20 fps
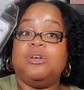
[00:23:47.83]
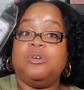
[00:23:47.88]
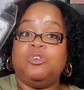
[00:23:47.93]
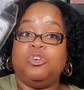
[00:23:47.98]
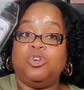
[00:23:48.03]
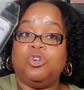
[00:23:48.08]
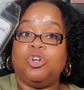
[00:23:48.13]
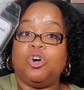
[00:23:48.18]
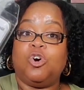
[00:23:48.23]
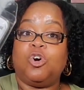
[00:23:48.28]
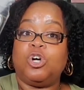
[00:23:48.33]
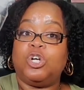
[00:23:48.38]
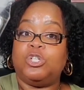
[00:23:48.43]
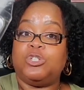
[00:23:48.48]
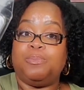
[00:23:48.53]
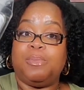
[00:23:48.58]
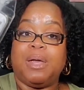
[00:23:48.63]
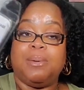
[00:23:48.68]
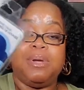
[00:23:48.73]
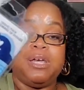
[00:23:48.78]
you know,
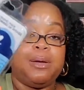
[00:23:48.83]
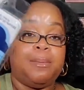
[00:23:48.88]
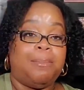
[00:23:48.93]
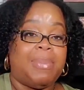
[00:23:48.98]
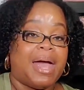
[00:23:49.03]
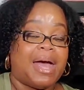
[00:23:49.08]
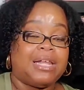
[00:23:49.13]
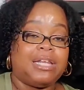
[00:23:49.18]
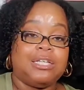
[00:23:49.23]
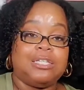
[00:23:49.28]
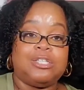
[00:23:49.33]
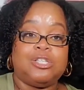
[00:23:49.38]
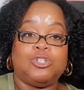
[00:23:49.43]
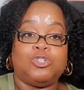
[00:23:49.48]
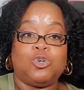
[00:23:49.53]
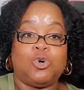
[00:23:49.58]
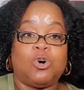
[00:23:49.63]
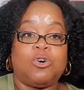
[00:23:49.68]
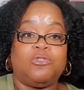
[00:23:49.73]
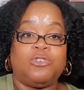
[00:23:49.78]
because maybe your balance
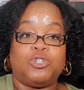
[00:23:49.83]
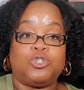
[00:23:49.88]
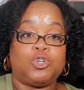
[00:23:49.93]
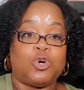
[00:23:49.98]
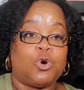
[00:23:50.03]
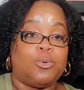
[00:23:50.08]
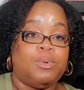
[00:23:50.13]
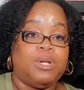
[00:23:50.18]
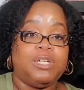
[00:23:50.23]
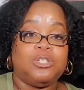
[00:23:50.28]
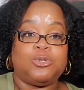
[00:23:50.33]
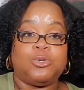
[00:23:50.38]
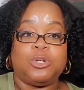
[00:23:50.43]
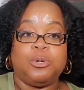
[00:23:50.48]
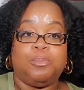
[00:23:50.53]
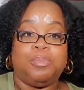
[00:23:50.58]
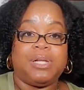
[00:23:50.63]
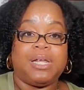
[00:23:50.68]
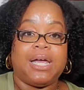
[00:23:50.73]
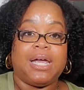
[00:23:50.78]
is off, it's turbulence on
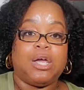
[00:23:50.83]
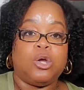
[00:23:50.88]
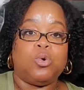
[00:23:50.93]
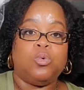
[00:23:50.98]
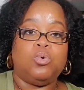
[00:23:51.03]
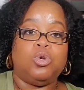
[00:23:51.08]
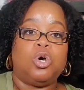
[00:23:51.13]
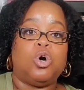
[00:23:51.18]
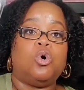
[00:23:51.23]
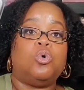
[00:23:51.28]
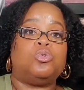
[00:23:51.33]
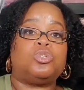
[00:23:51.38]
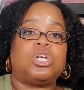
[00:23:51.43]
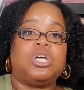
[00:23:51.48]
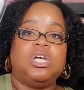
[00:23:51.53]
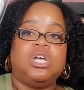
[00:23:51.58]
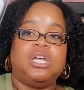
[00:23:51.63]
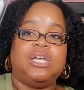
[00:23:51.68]
the plane, who knows?